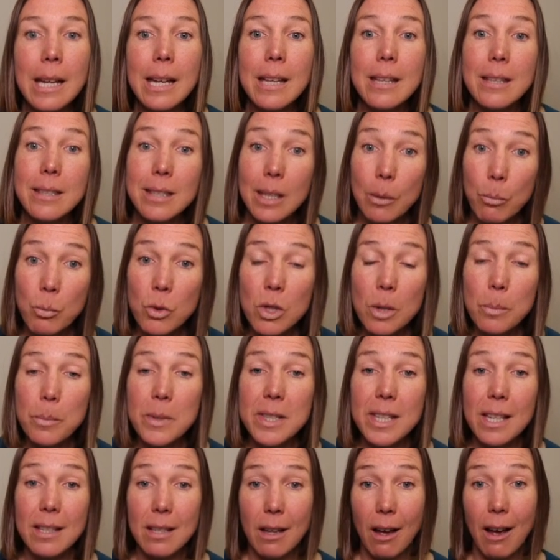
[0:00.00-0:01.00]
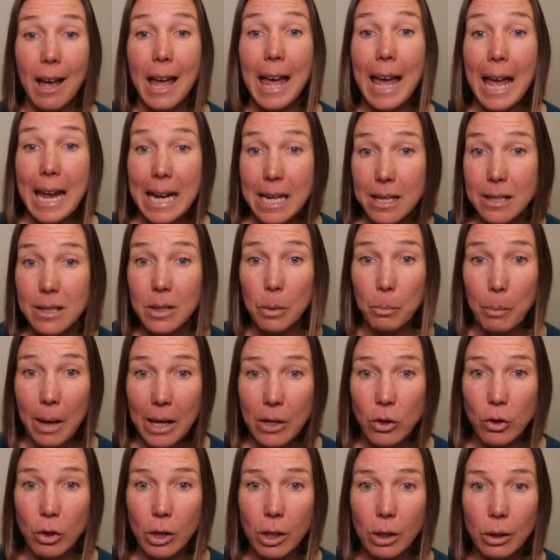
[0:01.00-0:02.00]
Symptoms that are
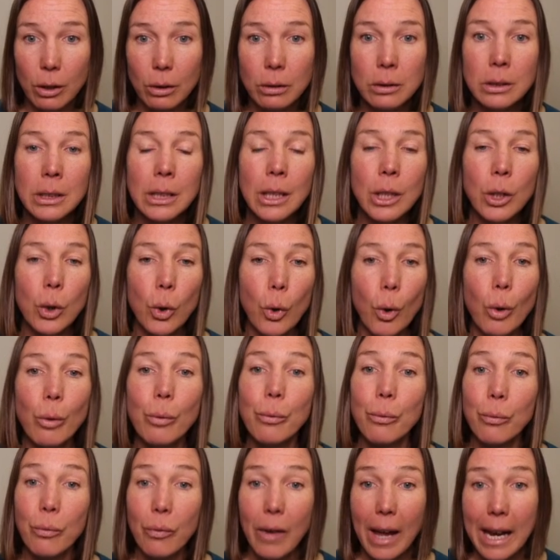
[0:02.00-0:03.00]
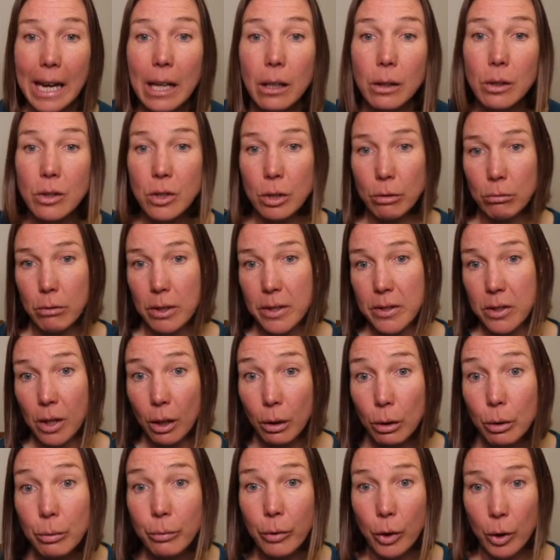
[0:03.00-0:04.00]
asymmetrical or fail to
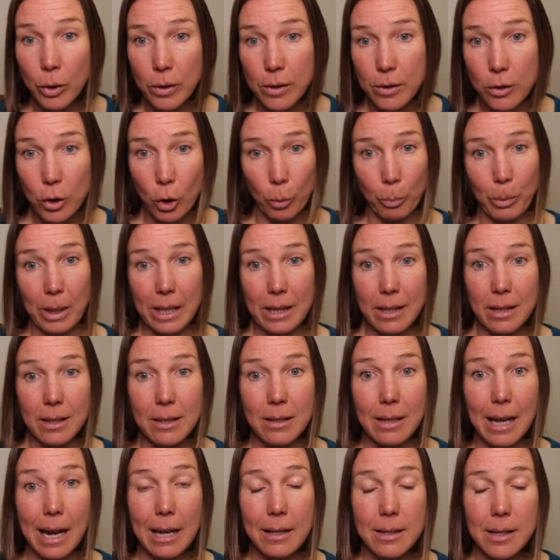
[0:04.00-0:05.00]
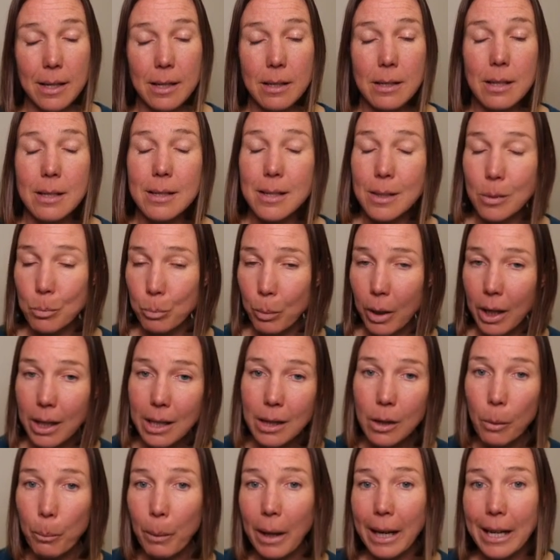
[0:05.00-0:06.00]
resolve on stopping the statin
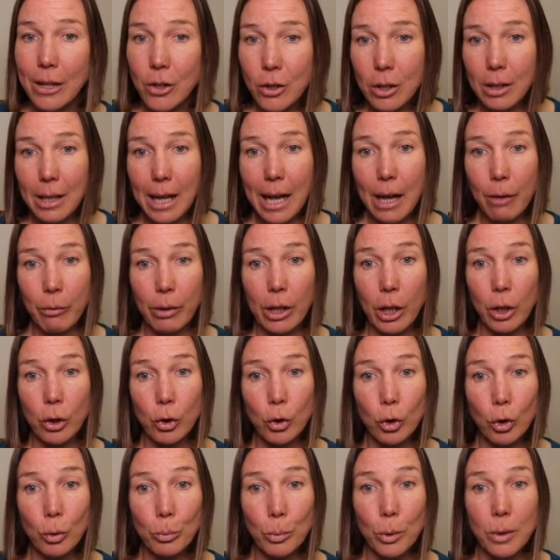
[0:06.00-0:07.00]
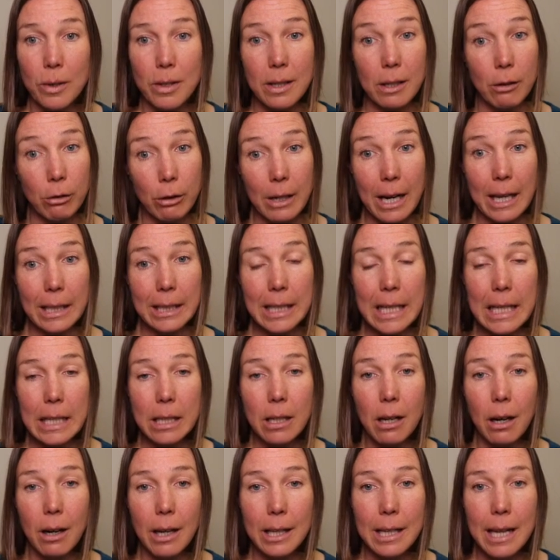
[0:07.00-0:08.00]
despite the patient having a normal creatinine
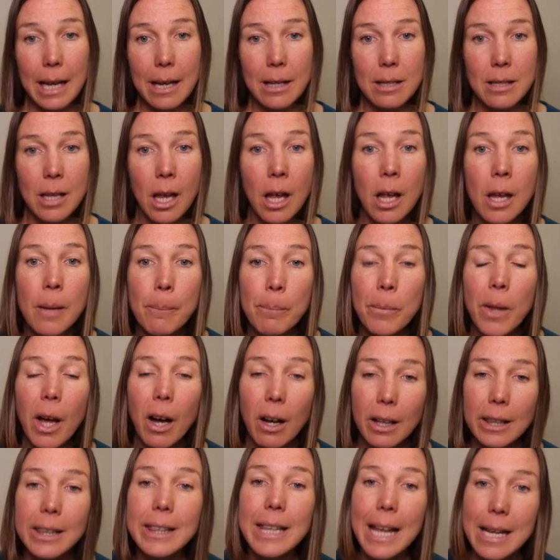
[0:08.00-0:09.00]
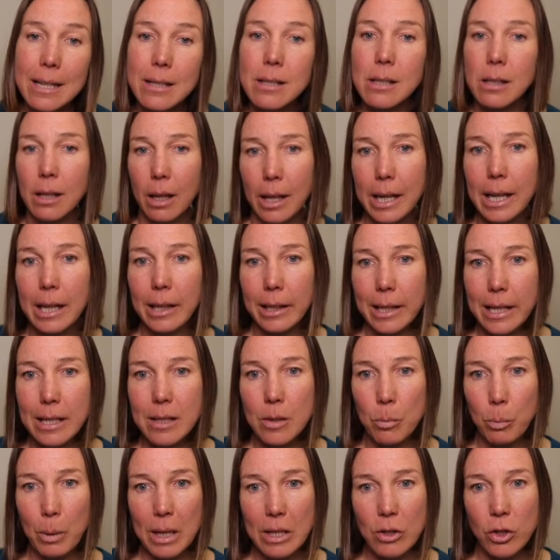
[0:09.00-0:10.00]
kinase are less likely
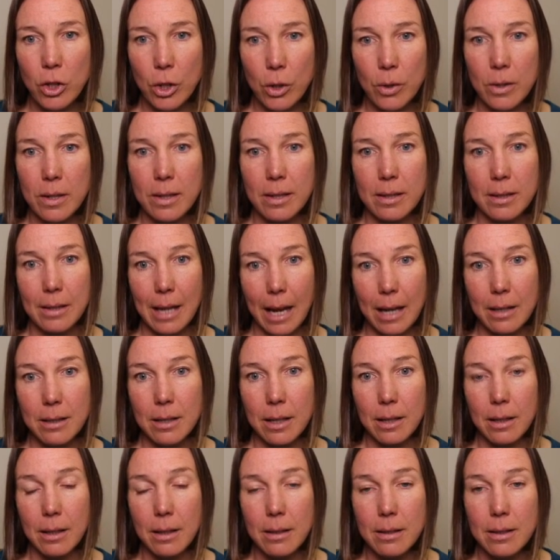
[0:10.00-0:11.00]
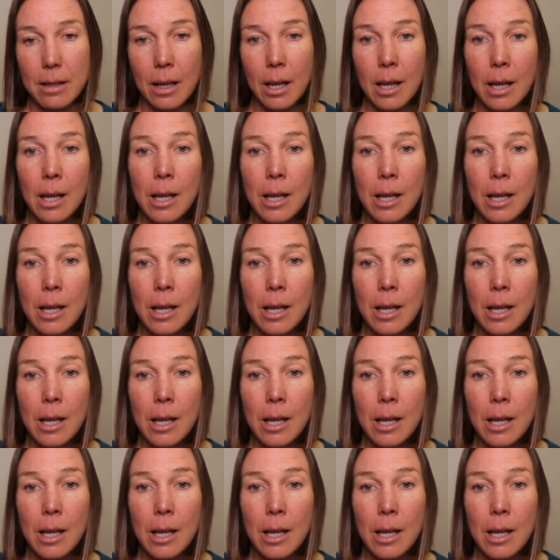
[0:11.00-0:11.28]
to be due to statins.